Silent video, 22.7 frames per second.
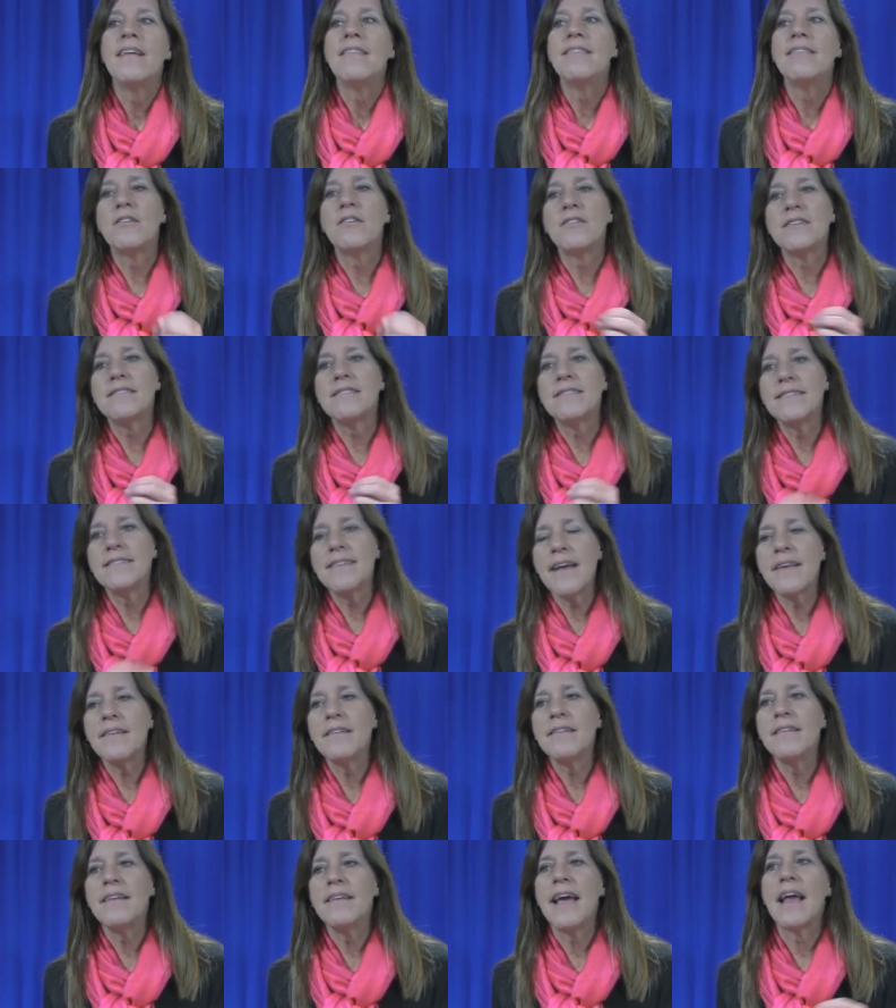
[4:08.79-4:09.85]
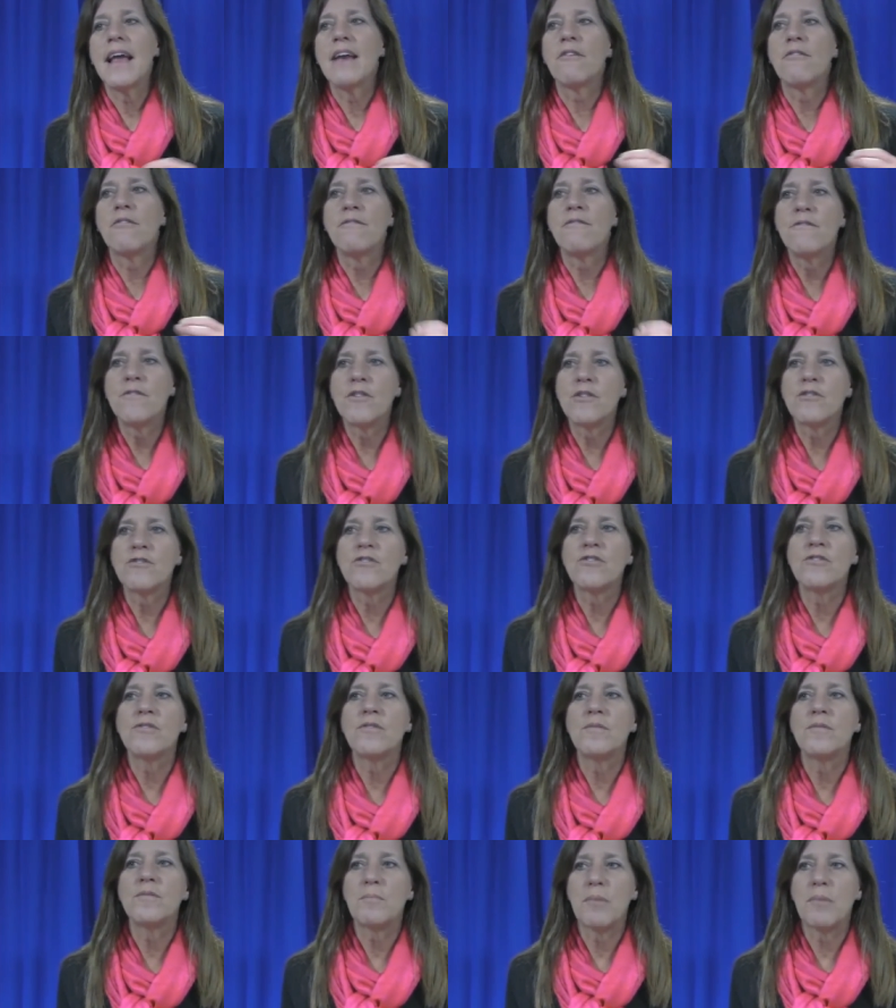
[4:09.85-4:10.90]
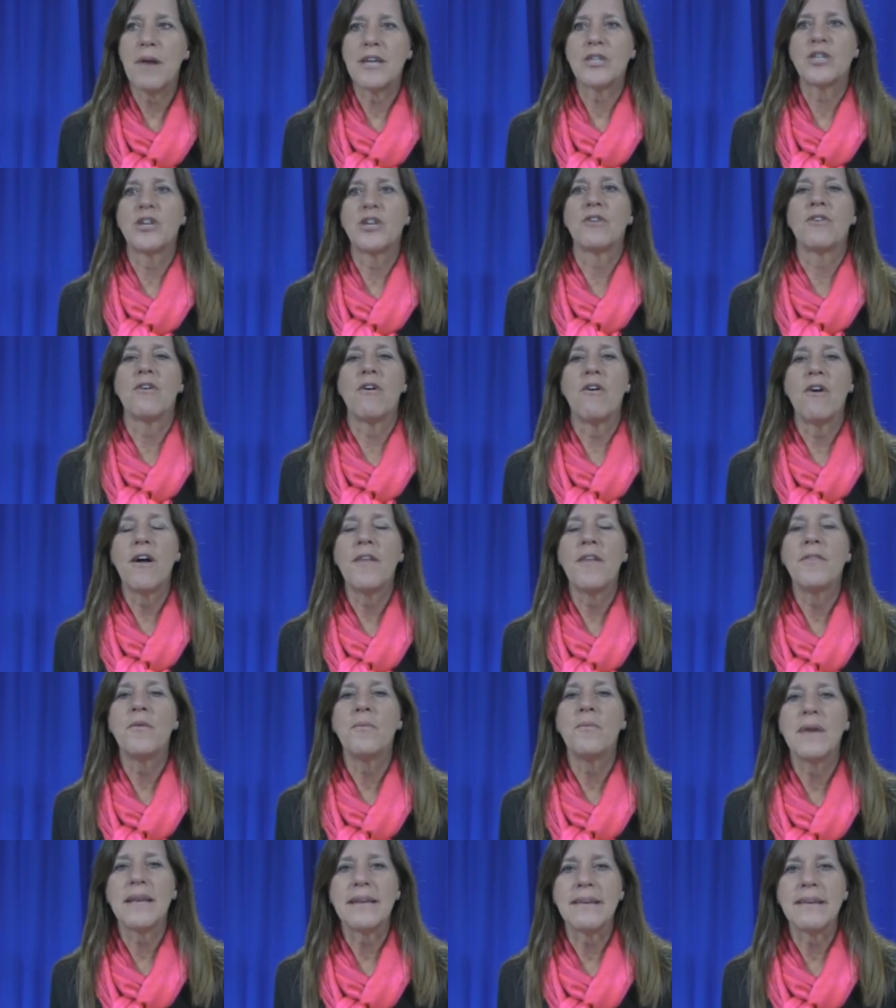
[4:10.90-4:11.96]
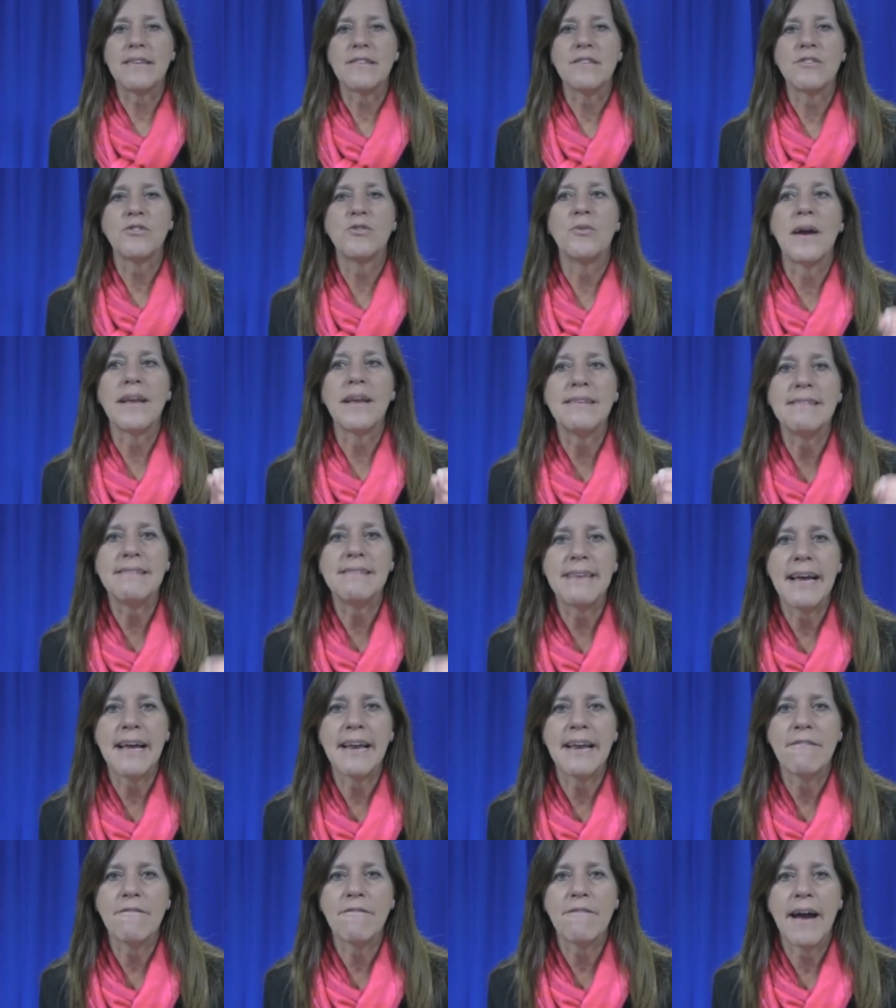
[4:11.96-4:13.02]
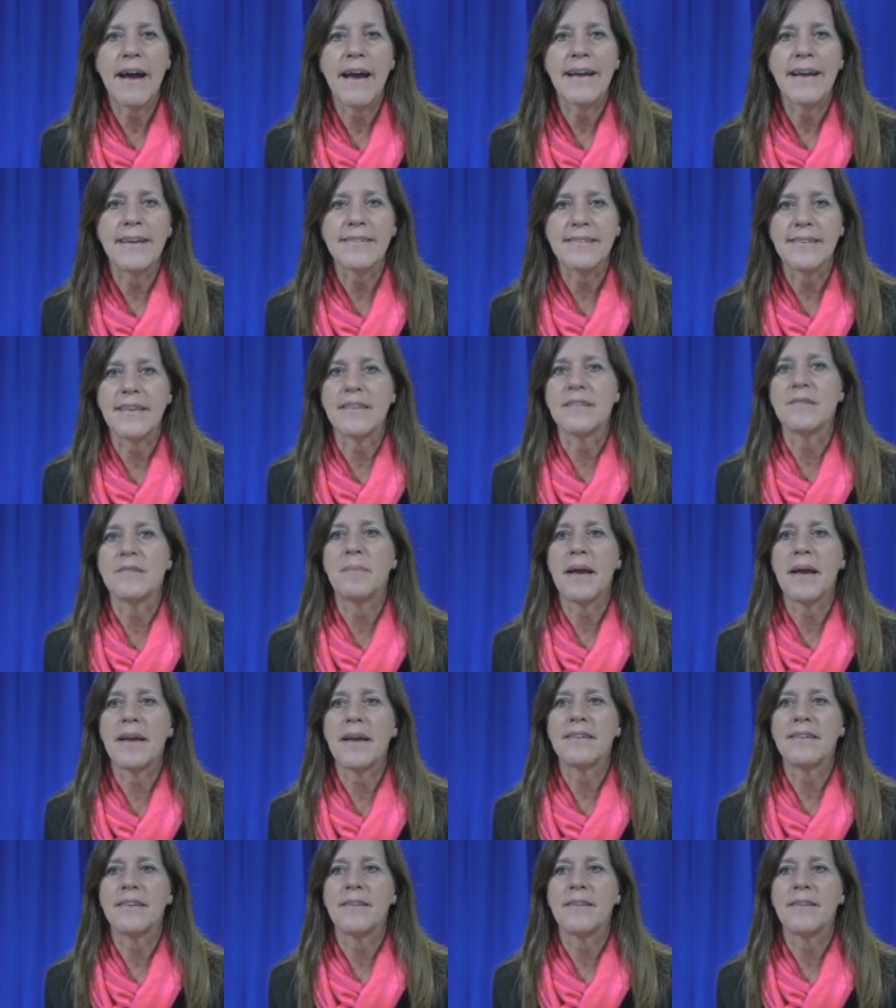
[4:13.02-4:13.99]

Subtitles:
There is subtle and overt pressure on the witness to identify a suspect.